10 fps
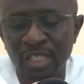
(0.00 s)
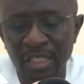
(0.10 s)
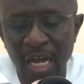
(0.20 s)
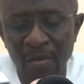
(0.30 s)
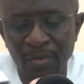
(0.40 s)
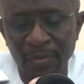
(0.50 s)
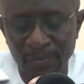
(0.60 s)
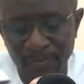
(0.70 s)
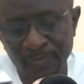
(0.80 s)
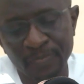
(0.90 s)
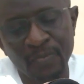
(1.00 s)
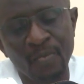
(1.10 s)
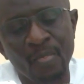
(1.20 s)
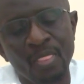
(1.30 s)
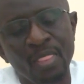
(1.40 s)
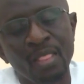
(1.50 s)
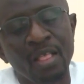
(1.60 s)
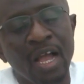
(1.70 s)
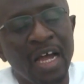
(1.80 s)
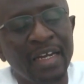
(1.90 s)
that happen
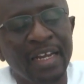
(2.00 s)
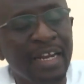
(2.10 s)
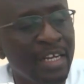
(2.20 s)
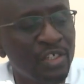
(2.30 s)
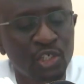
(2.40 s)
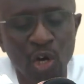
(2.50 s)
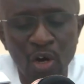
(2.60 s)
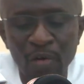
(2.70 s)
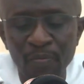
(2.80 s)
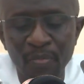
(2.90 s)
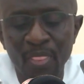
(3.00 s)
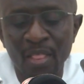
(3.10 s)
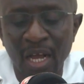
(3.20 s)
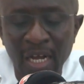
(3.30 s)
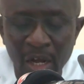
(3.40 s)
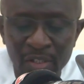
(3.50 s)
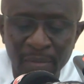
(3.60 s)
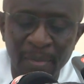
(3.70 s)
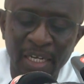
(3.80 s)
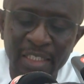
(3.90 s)
and then ensure
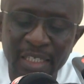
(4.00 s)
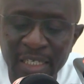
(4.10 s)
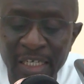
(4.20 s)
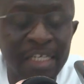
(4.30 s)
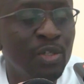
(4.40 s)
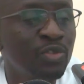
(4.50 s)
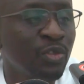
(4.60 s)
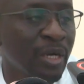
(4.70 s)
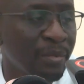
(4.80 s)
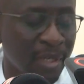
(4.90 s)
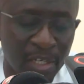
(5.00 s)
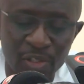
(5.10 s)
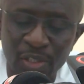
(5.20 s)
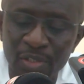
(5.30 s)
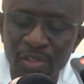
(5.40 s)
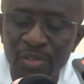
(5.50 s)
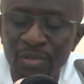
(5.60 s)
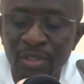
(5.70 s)
accountability leading to reparations,